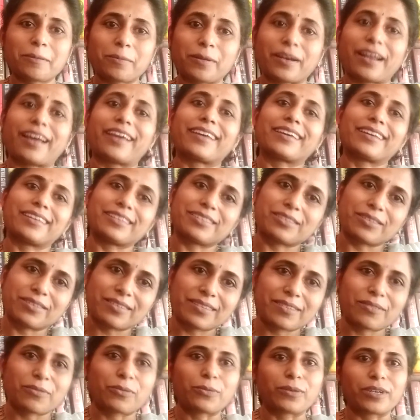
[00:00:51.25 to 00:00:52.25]
But I
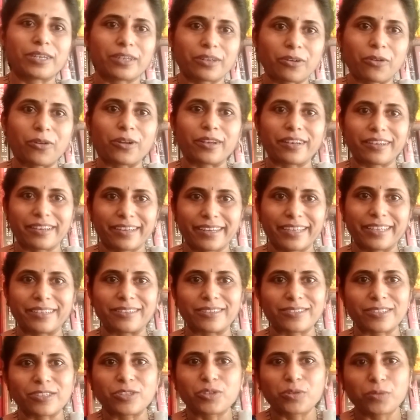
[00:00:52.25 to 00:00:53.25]
guess we are all
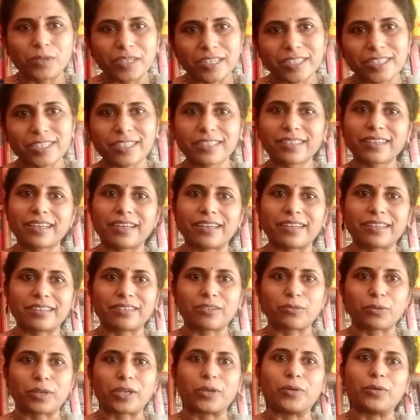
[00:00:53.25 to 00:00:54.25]
in a situation
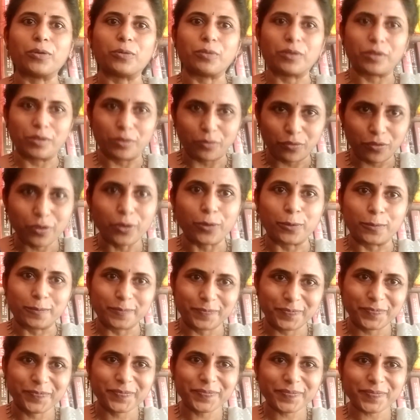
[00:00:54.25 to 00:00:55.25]
and we go with the flow.